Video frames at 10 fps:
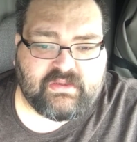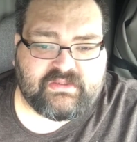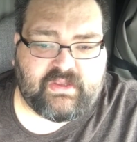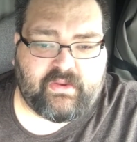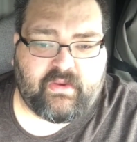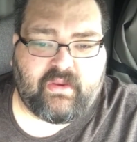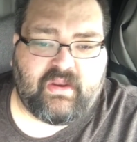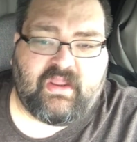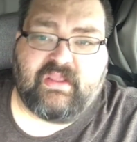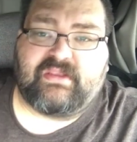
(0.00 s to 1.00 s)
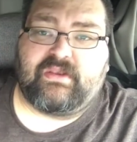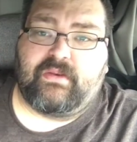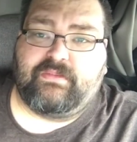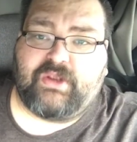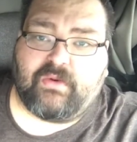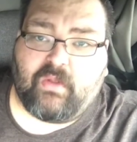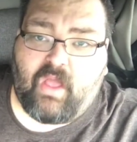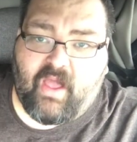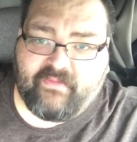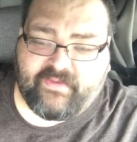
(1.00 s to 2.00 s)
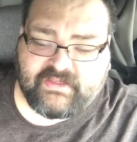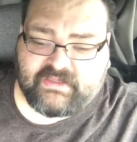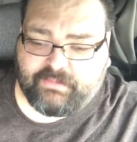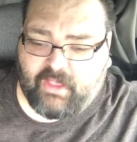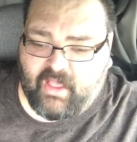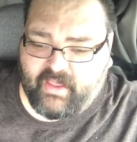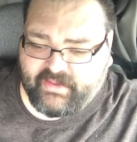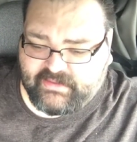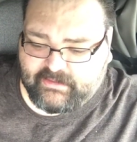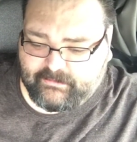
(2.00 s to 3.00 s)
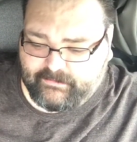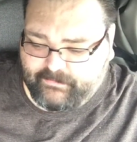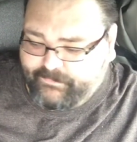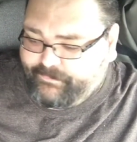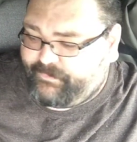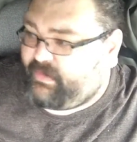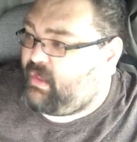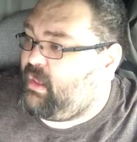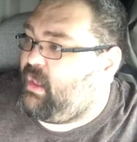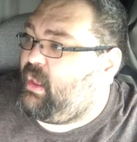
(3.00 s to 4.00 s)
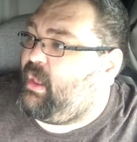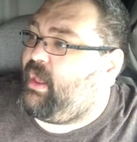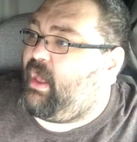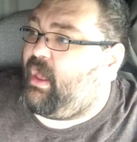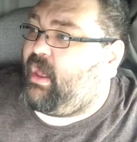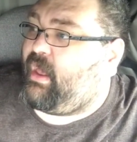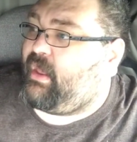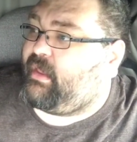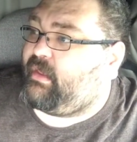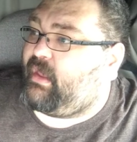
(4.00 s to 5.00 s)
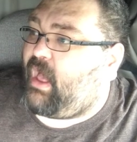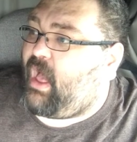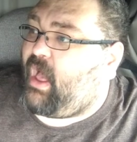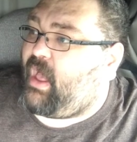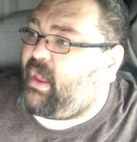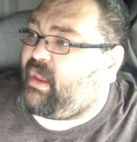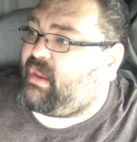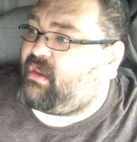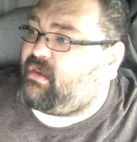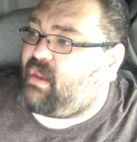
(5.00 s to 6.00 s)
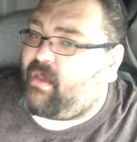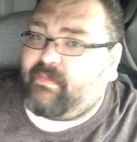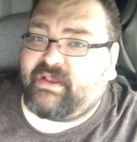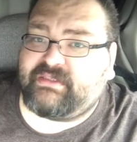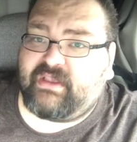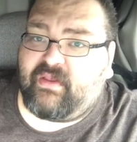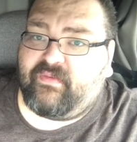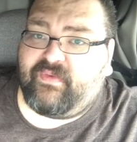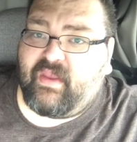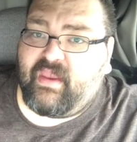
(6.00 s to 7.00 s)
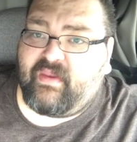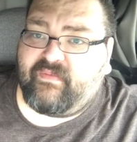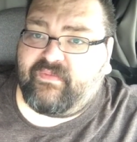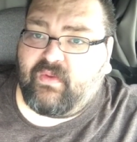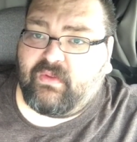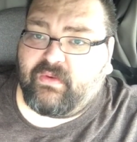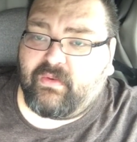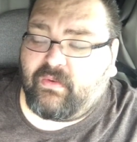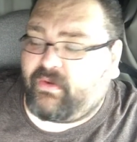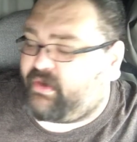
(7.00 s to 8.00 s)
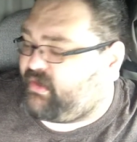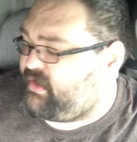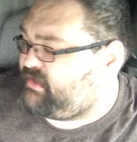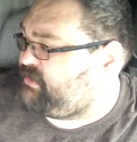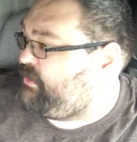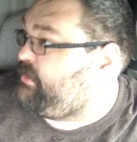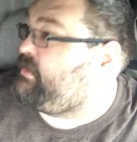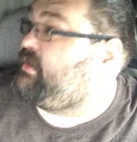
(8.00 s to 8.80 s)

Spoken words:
So you're going to need some general office supplies. I got myself a folder organizer.